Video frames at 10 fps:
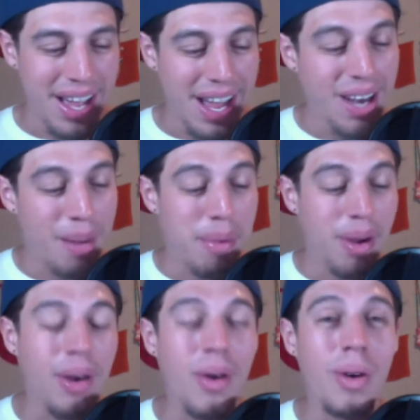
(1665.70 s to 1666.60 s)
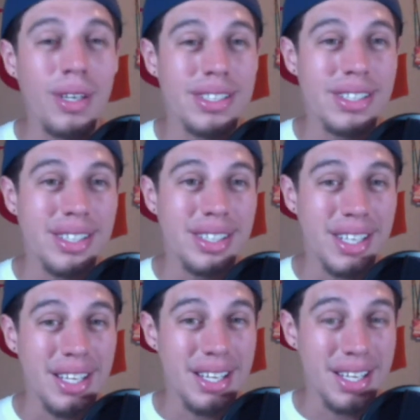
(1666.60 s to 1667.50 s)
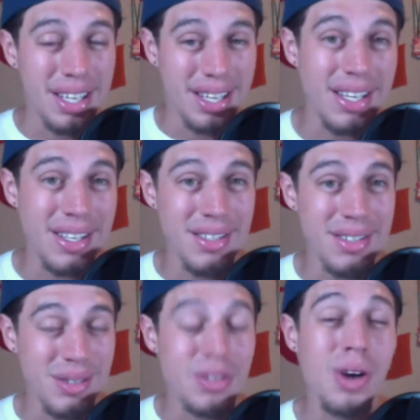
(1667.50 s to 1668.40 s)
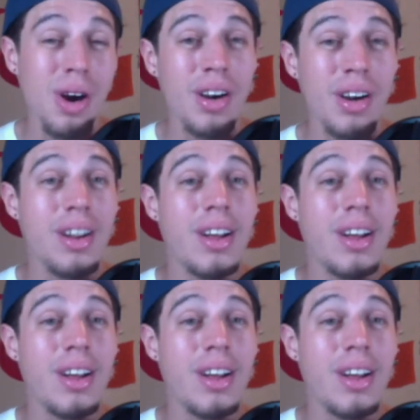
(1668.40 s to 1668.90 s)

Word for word: And according to his chart,